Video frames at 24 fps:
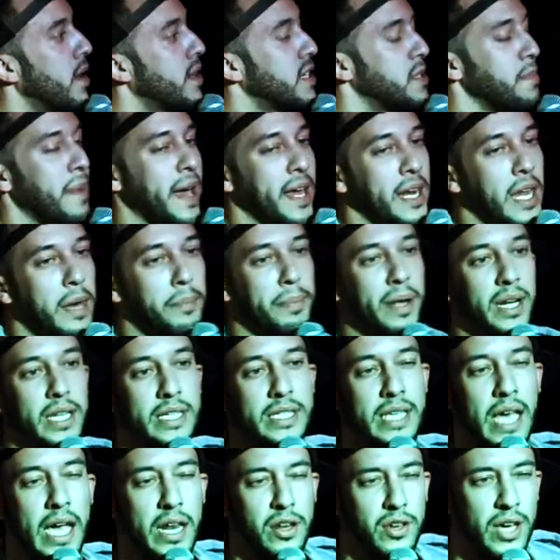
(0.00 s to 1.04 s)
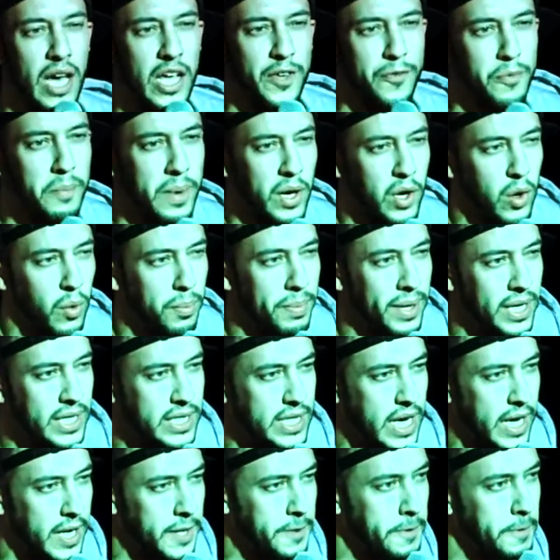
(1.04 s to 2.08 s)
uh, this man named Billy Zane. You guys familiar with Billy
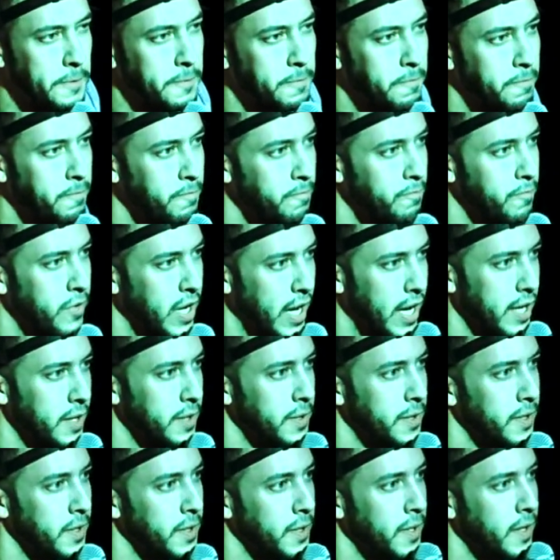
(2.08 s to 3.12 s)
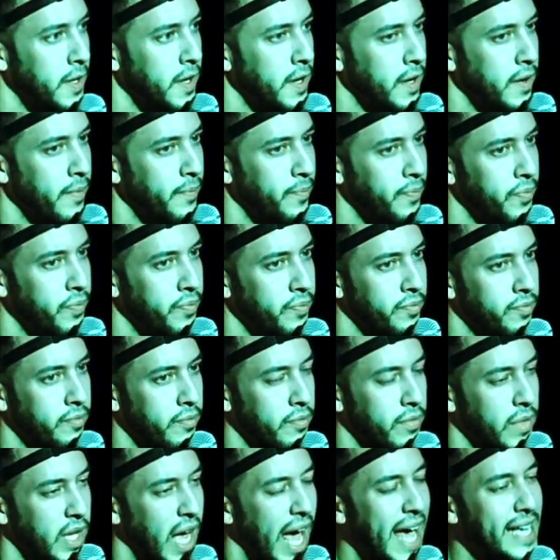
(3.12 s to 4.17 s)
Zane? Yeah?
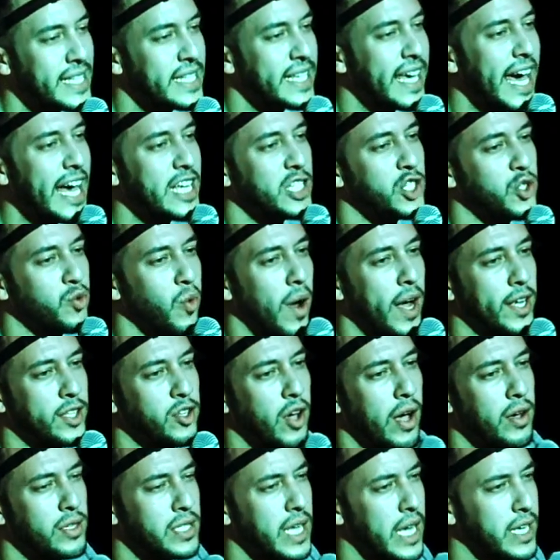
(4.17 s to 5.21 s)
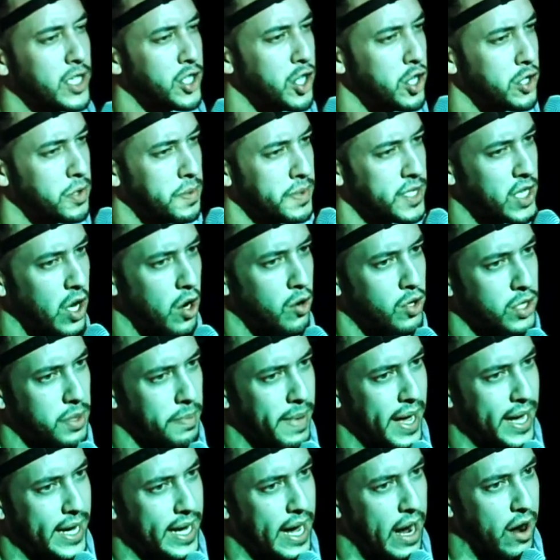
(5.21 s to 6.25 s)
As casting director, I was like, excuse me, sir, who's
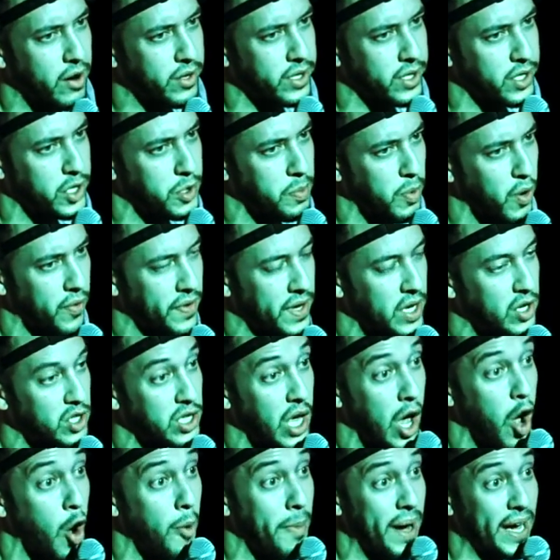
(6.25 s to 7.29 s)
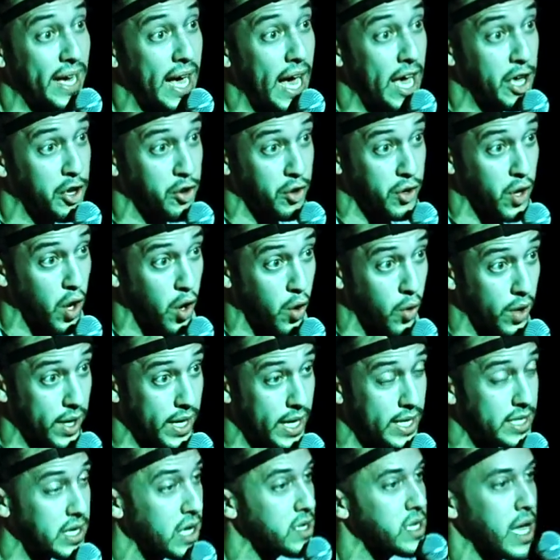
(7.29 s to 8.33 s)
the main character in this movie? He was like, oh my God, you don't know who
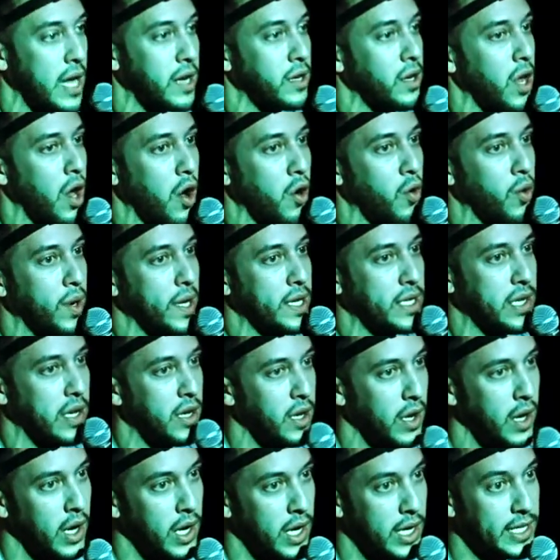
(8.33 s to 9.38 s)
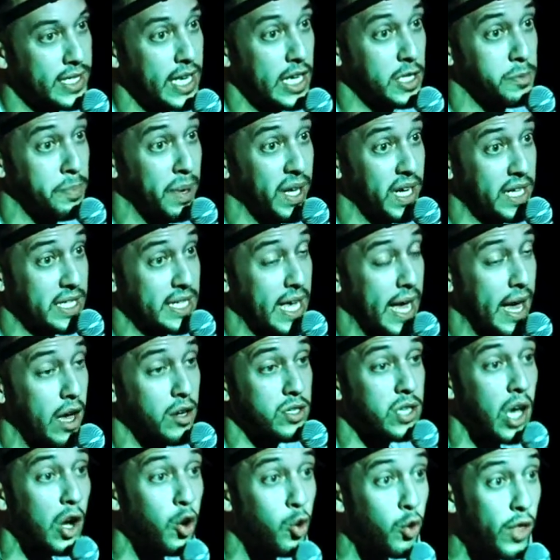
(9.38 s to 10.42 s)
it is? I was like, no, who is it? He says, Billy Zane.
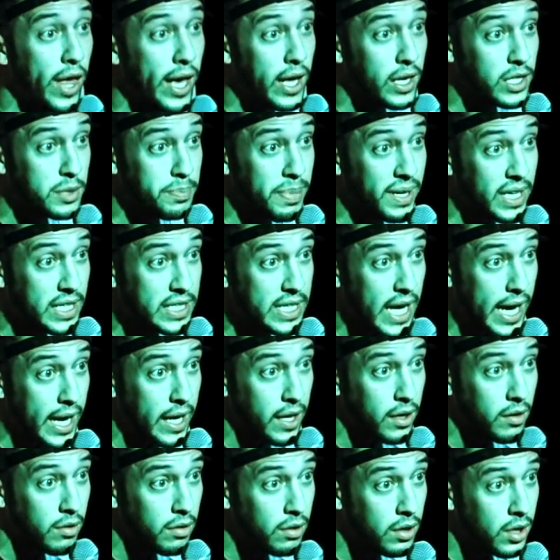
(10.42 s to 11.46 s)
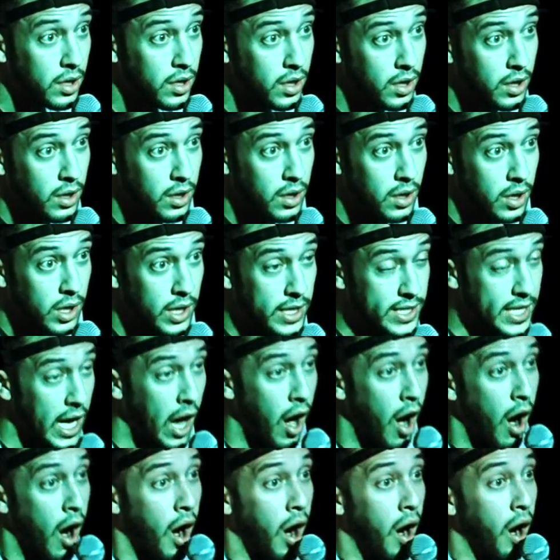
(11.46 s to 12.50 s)
I was like, who the hell is Billy Zane? He
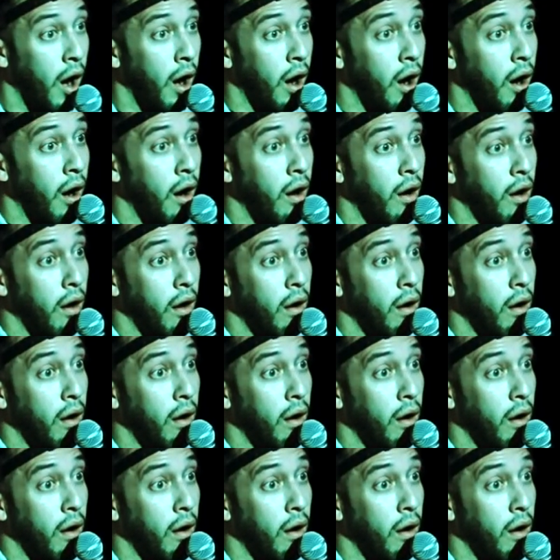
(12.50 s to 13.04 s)
said, oh,